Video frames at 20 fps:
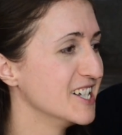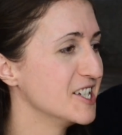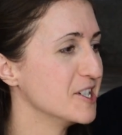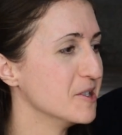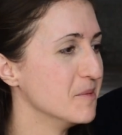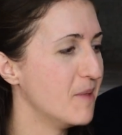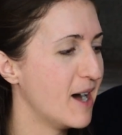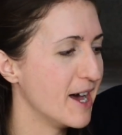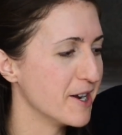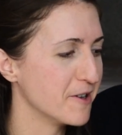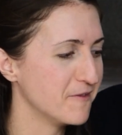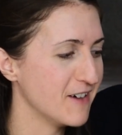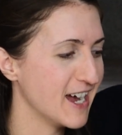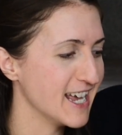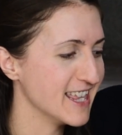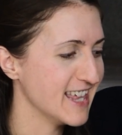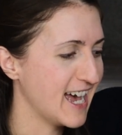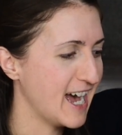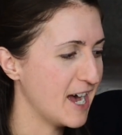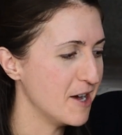to
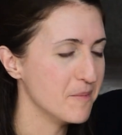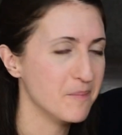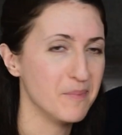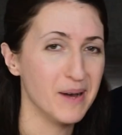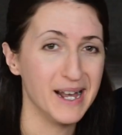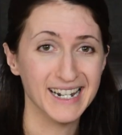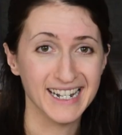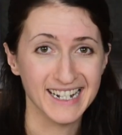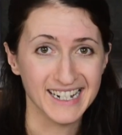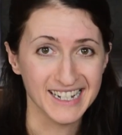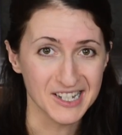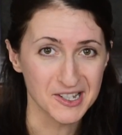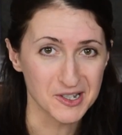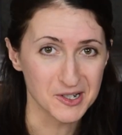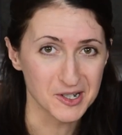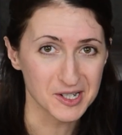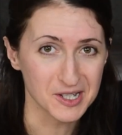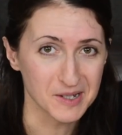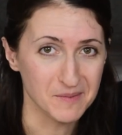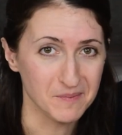modify that, but it is
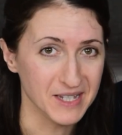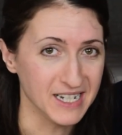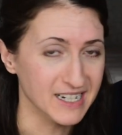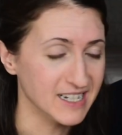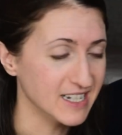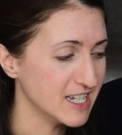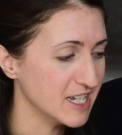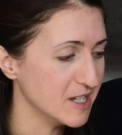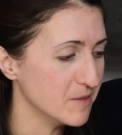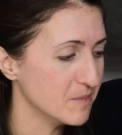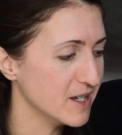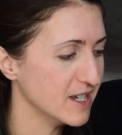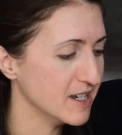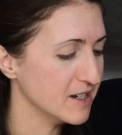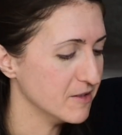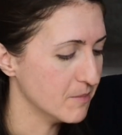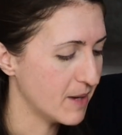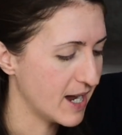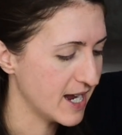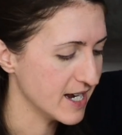just something to keep
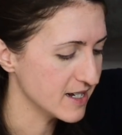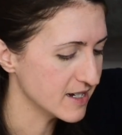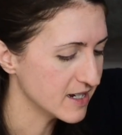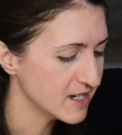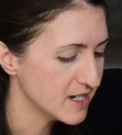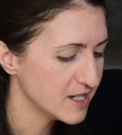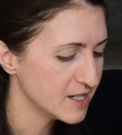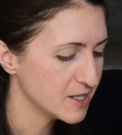in mind.